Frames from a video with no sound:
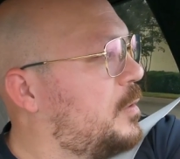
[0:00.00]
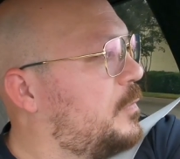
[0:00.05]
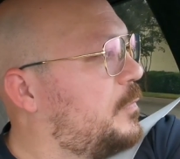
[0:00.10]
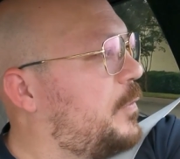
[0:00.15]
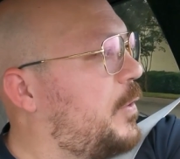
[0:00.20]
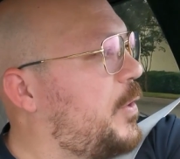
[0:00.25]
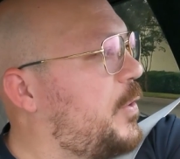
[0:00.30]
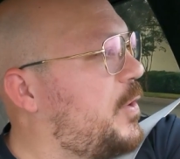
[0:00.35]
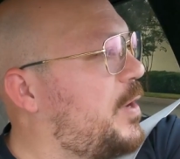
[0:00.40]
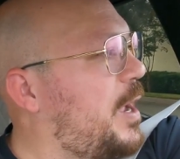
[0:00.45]

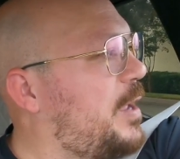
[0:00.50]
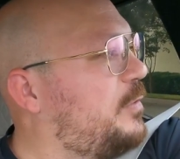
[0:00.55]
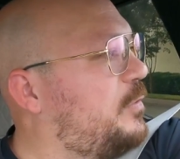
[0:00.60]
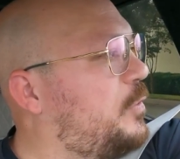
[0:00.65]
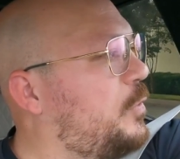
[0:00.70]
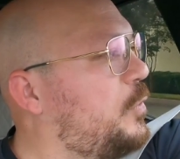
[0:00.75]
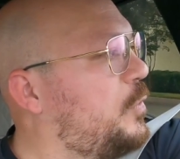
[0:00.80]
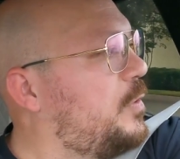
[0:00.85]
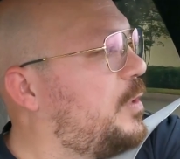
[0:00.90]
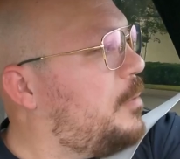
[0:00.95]
for you guys
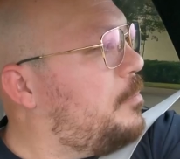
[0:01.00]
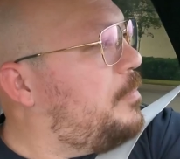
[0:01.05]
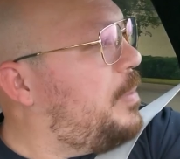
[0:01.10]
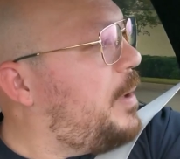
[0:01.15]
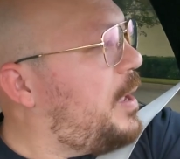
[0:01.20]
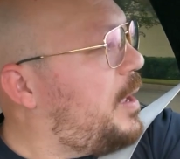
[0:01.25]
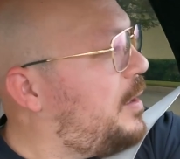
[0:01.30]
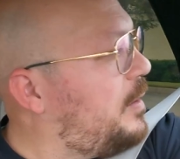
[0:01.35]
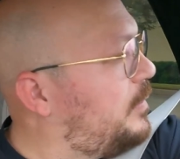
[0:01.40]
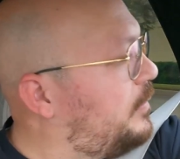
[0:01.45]
to do the
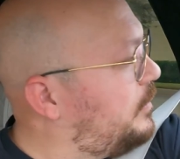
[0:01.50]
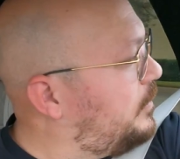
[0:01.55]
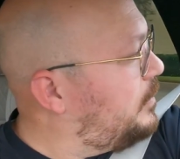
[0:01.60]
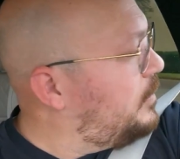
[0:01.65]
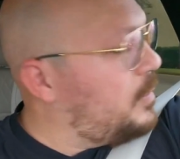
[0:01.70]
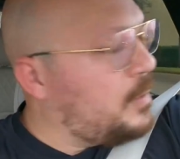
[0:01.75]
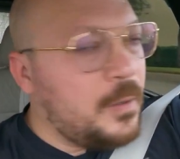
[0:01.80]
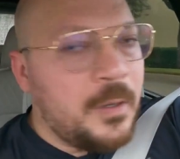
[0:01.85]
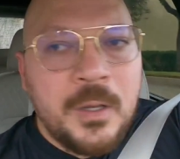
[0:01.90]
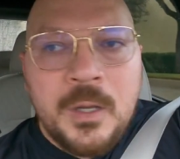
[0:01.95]

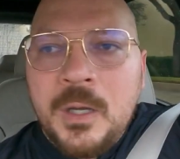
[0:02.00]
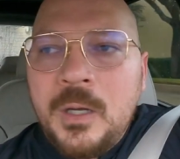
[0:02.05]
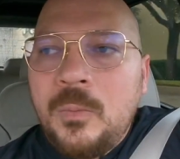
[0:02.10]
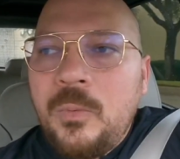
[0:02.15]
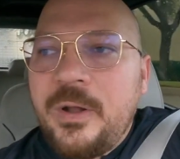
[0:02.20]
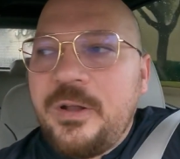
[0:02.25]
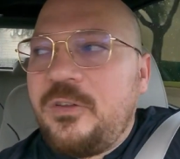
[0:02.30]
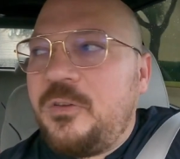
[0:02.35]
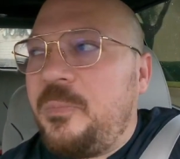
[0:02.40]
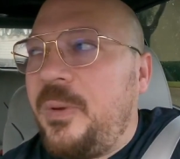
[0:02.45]
best
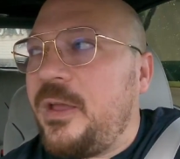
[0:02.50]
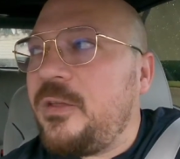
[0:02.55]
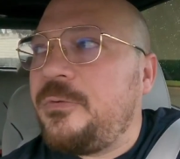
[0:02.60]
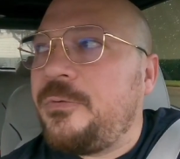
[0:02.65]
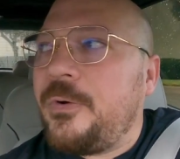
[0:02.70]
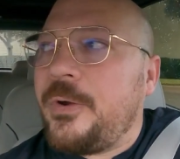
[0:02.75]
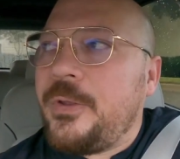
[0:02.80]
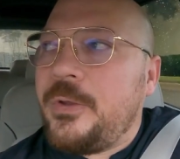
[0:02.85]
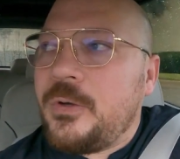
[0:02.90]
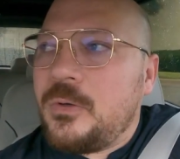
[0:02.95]
what is best
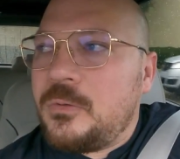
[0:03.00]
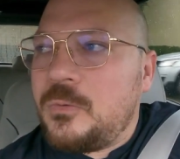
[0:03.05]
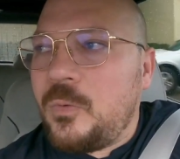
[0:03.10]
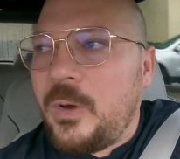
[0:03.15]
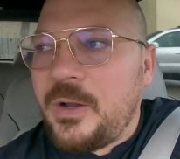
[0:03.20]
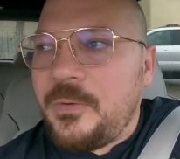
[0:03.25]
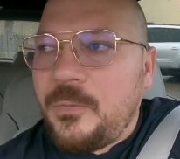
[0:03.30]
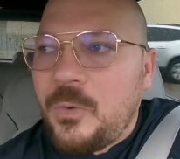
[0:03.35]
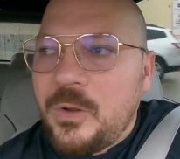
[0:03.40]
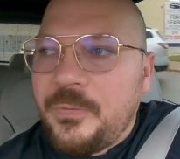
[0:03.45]
for you
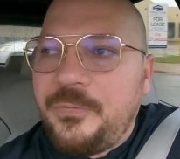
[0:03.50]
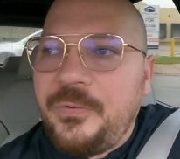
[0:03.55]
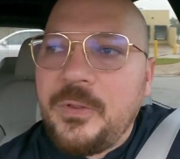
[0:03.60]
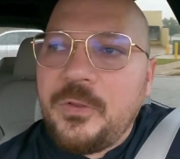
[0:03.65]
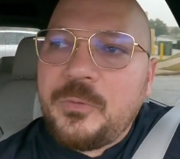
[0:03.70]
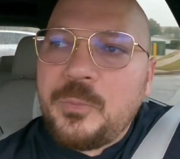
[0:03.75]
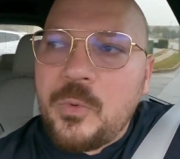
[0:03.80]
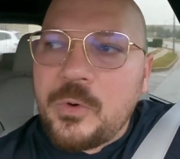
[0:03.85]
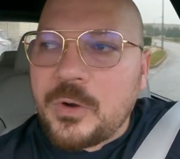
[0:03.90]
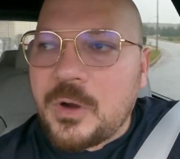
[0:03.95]
what, what
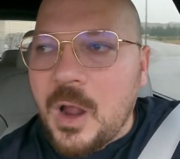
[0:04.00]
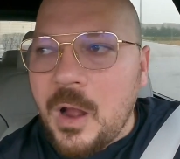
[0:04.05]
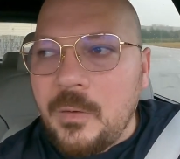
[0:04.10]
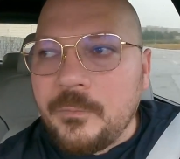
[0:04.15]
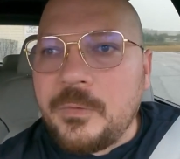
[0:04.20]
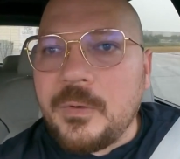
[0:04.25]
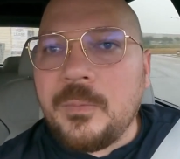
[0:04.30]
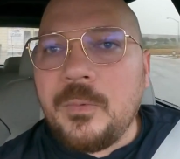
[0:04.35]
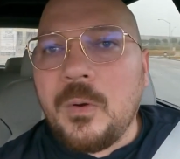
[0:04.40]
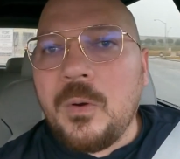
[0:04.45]
feels more
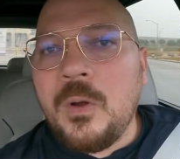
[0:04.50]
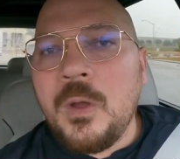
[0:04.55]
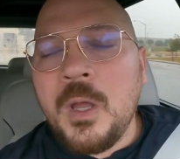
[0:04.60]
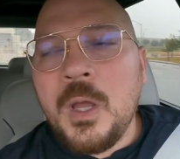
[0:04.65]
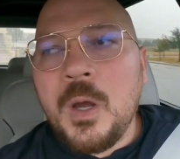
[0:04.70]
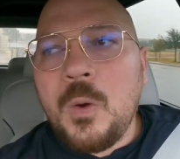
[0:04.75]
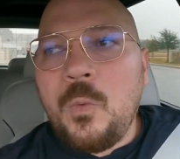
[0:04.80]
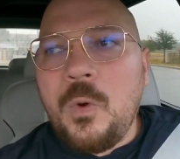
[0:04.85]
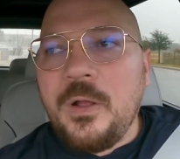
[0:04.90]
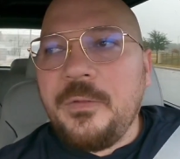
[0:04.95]
comfortable
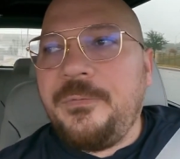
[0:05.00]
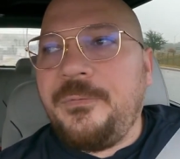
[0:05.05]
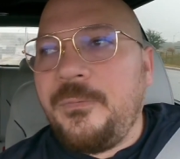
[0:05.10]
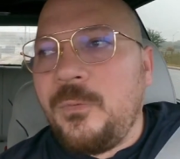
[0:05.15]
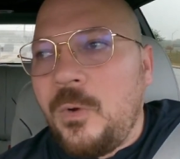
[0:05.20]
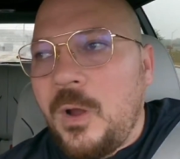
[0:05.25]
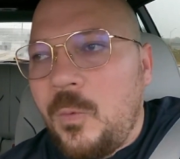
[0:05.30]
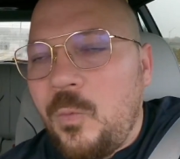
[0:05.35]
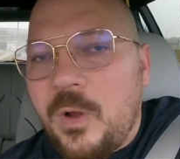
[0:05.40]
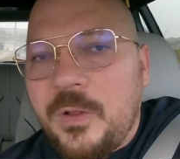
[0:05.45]
what
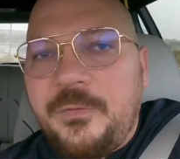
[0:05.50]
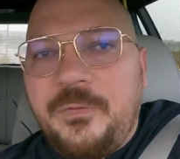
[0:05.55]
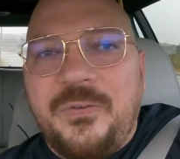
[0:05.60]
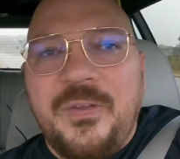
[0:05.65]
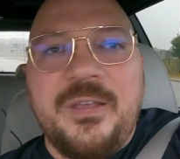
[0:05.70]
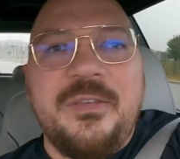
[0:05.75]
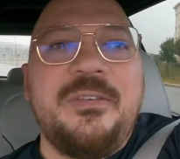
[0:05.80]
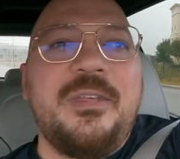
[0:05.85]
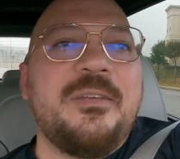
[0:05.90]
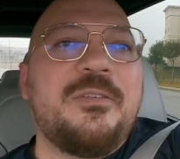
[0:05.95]
what, what
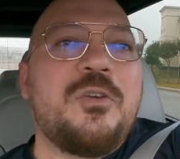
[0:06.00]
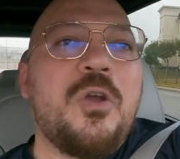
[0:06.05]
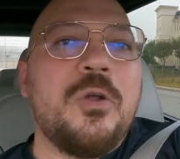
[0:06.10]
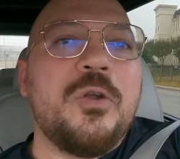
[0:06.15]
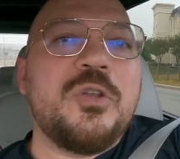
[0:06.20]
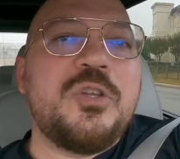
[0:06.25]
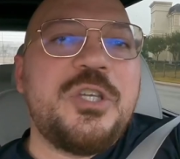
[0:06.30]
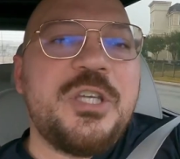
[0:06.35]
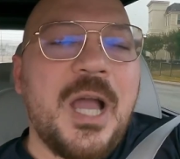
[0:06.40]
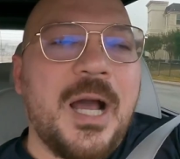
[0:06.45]
feels that's
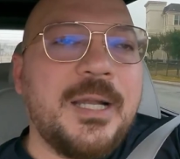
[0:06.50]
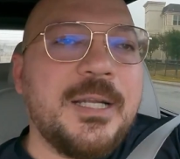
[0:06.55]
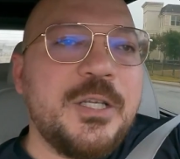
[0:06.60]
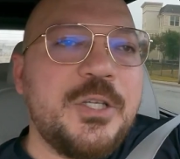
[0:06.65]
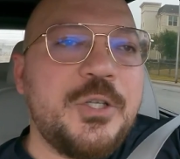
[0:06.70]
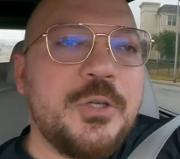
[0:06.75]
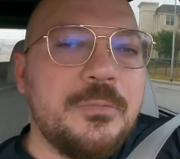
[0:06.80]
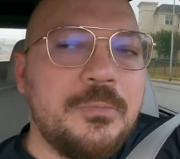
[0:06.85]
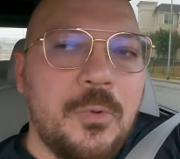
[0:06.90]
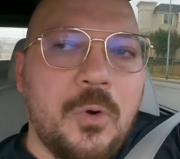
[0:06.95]
going to
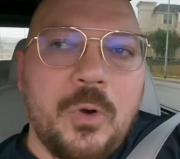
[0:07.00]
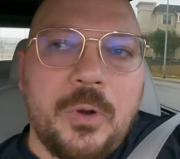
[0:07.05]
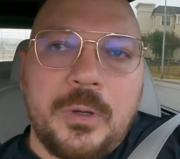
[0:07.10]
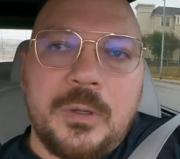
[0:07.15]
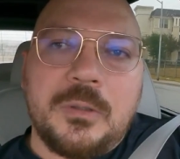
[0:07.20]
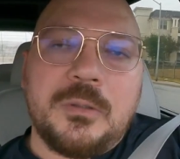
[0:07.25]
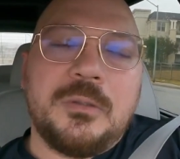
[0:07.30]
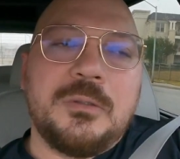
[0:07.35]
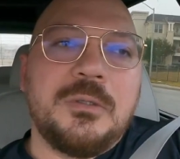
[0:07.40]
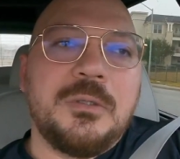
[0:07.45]
challenge you more